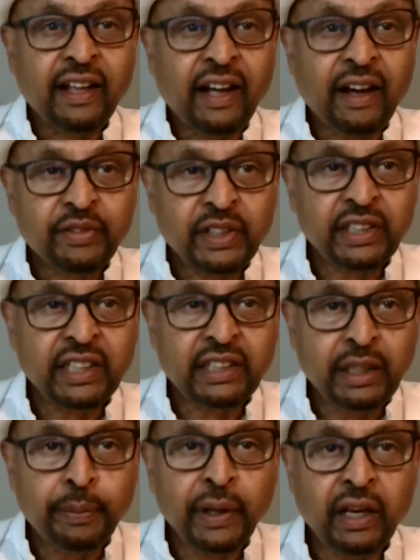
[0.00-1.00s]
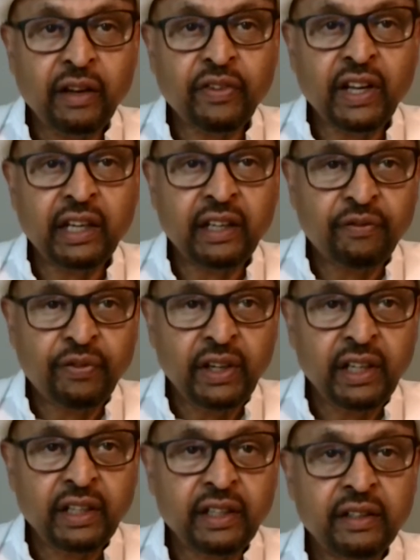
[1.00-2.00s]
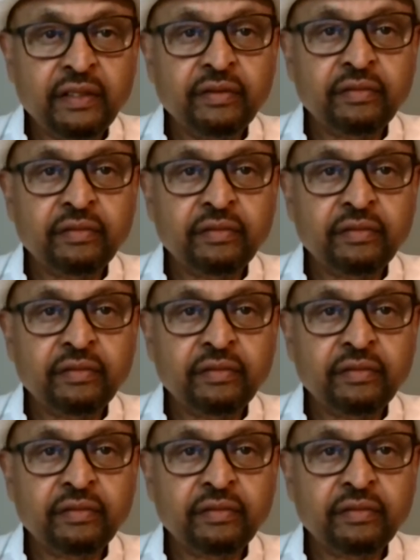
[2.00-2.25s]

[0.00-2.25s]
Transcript: After the TPLF got defeated,